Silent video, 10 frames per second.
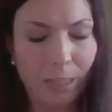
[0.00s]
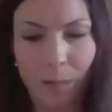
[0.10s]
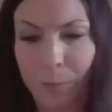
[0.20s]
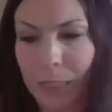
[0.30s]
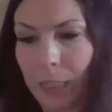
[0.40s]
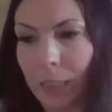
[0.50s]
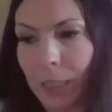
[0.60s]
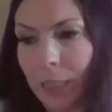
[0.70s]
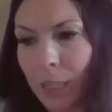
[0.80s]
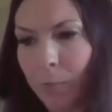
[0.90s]
government
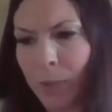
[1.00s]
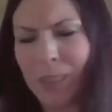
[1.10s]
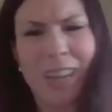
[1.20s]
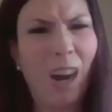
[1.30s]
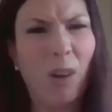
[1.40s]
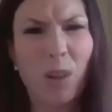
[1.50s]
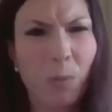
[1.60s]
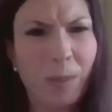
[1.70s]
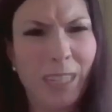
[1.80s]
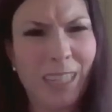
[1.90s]
agencies, but our
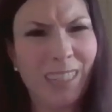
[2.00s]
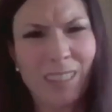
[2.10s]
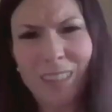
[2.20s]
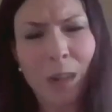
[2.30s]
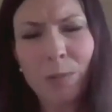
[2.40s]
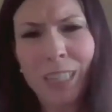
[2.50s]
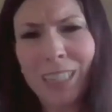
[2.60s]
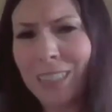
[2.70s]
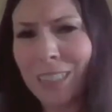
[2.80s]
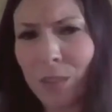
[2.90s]

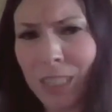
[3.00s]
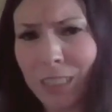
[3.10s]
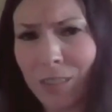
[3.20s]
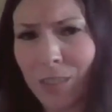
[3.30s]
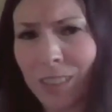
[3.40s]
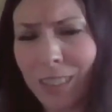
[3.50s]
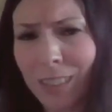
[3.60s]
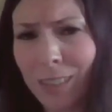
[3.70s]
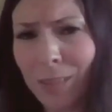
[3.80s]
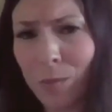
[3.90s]
data is not
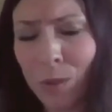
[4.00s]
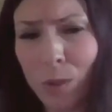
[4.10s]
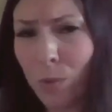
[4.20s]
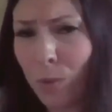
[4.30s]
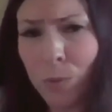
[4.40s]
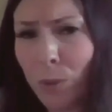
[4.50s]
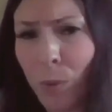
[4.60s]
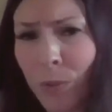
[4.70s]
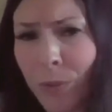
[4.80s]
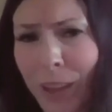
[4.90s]
interesting. Who would
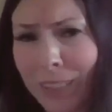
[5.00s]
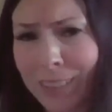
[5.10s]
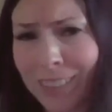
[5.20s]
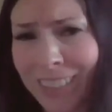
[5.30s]
want that?